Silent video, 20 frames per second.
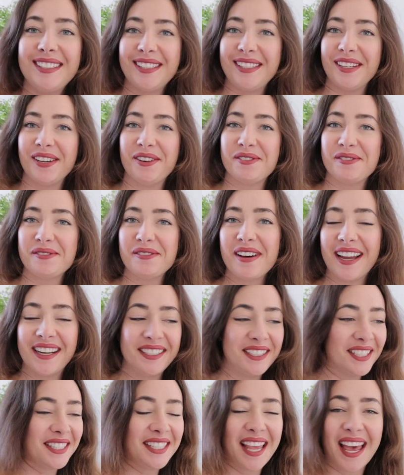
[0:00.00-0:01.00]
So I
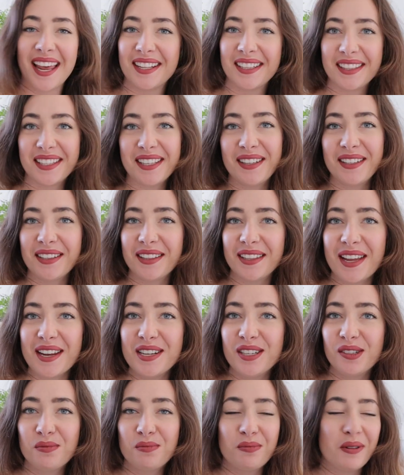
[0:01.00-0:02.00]
just had a little
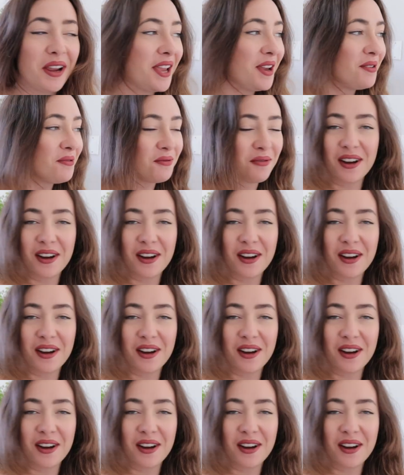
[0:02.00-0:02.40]
lunch break,